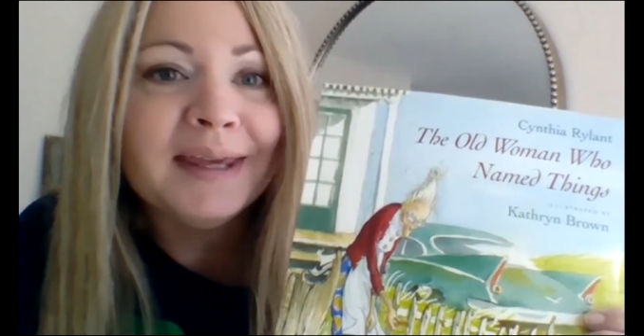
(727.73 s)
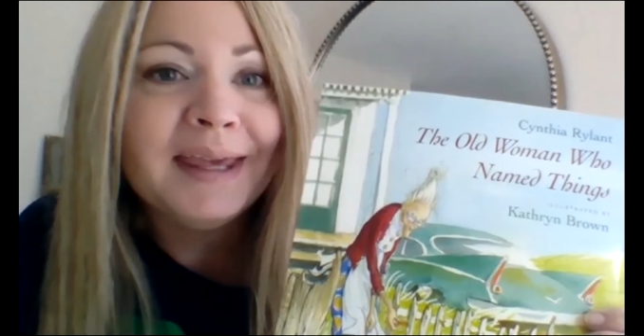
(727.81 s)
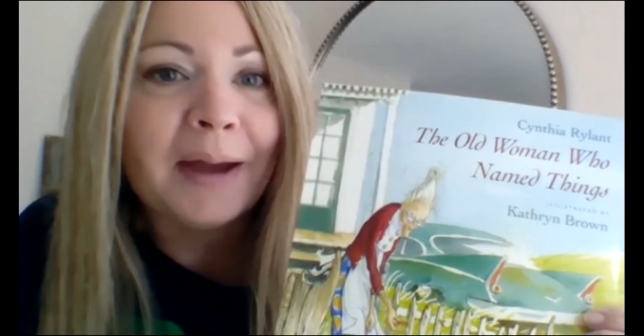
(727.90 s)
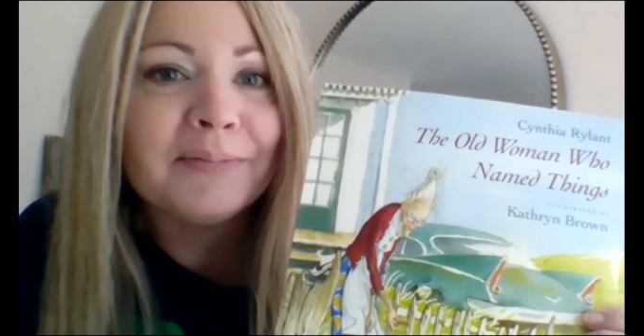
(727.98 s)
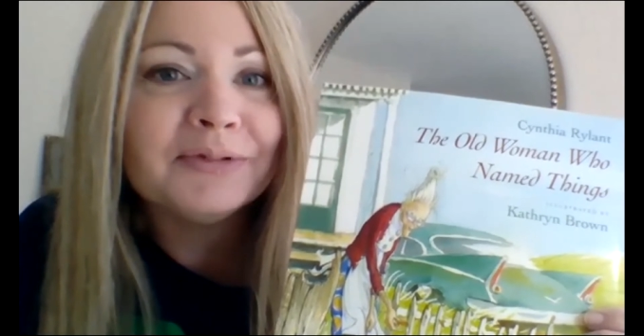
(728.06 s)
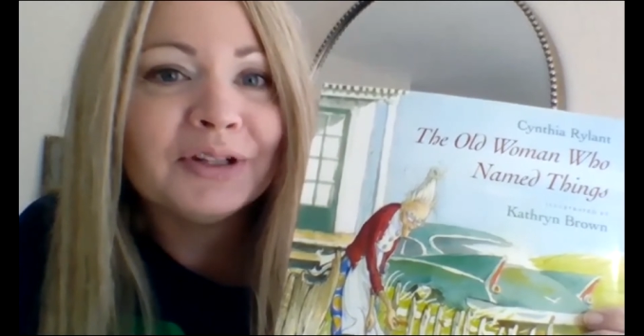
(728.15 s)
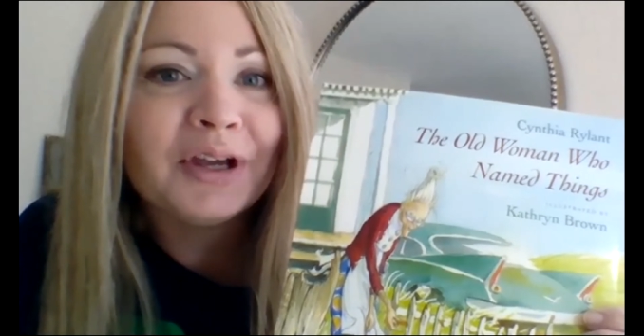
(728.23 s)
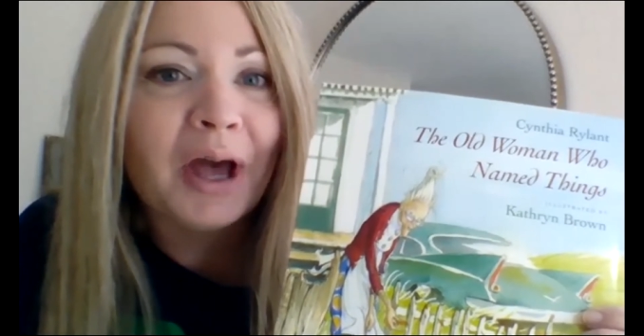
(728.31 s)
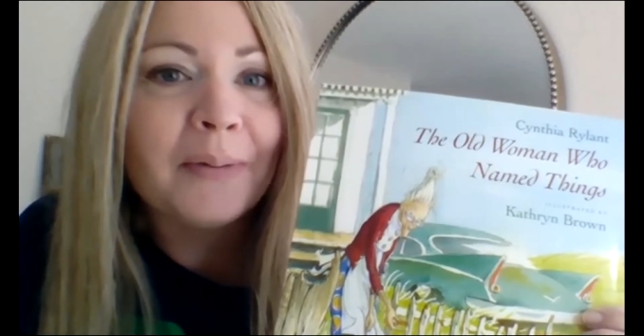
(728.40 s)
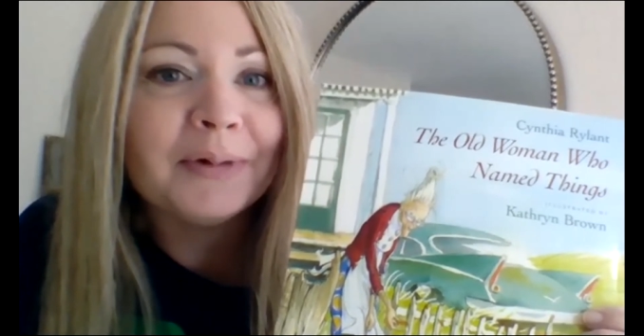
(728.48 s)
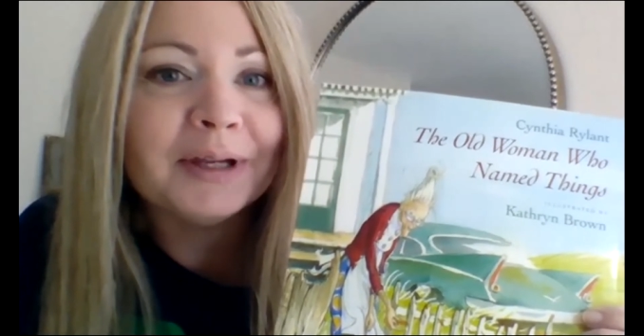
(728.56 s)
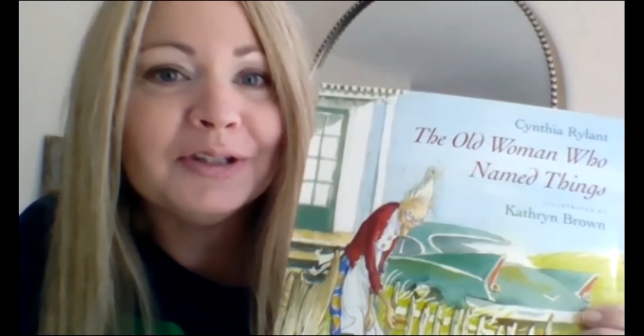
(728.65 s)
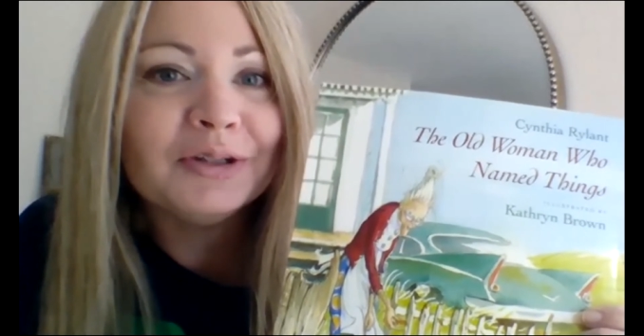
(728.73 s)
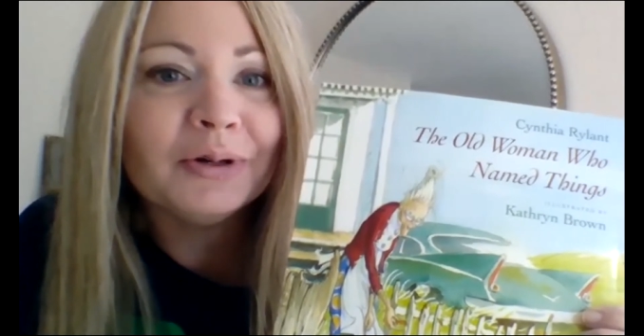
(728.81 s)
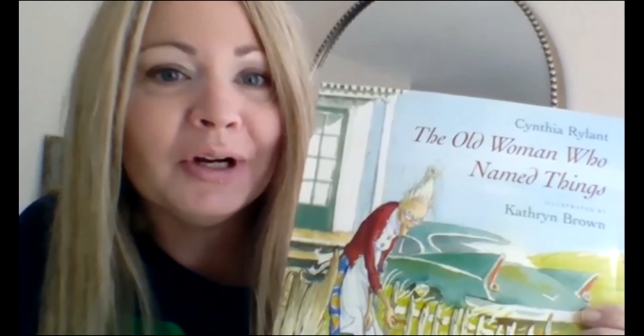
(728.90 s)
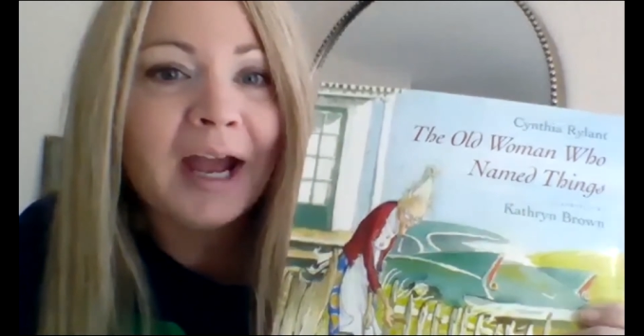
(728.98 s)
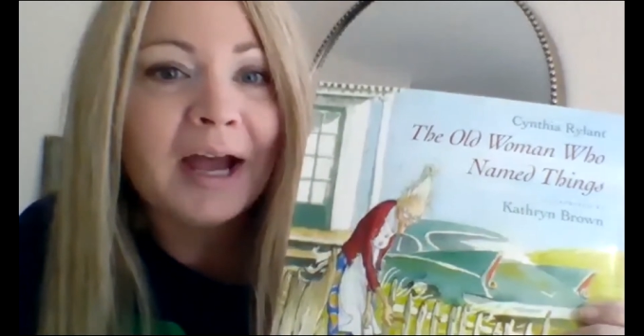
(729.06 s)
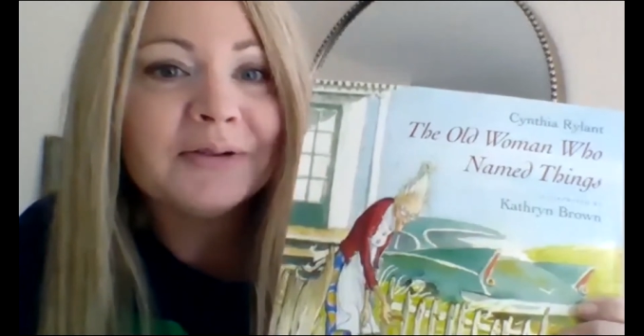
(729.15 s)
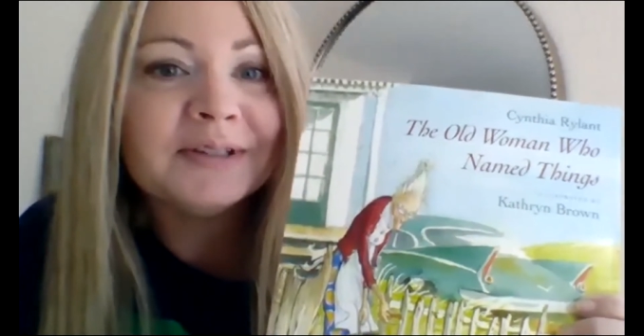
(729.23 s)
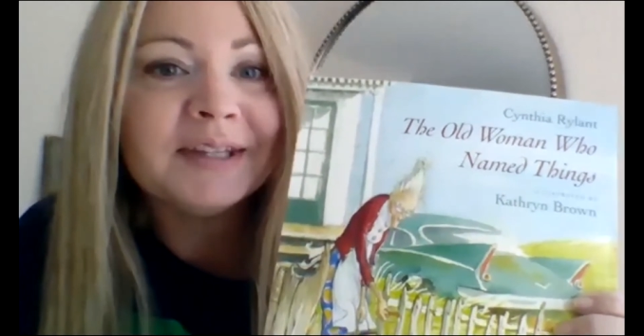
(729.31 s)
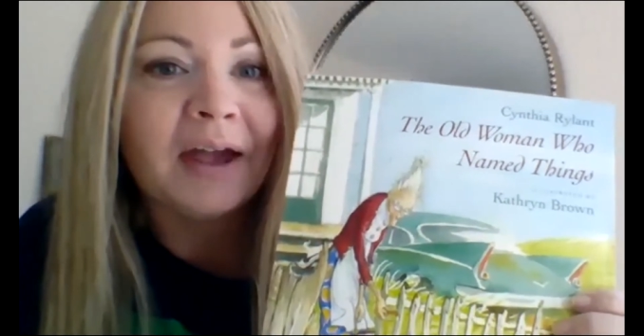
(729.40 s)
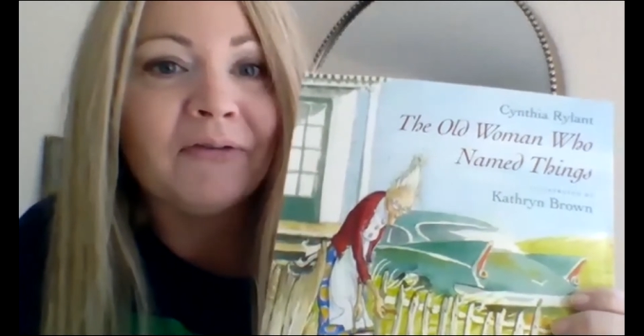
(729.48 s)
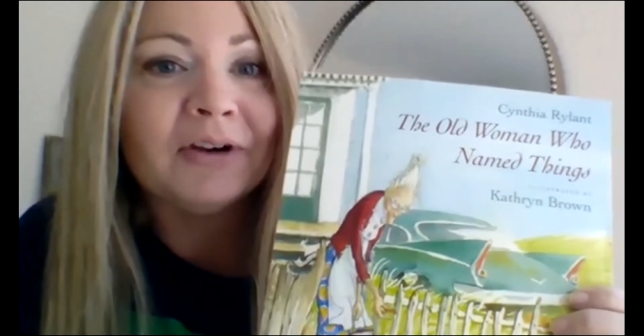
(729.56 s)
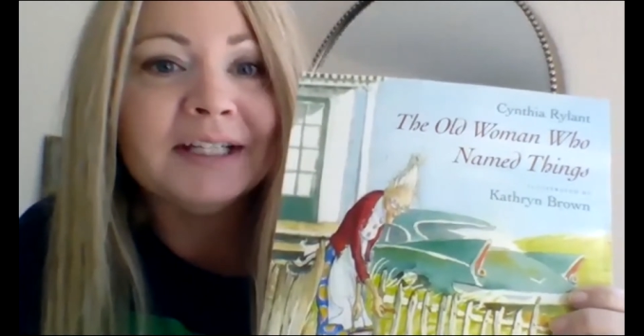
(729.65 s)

kept coming to her house every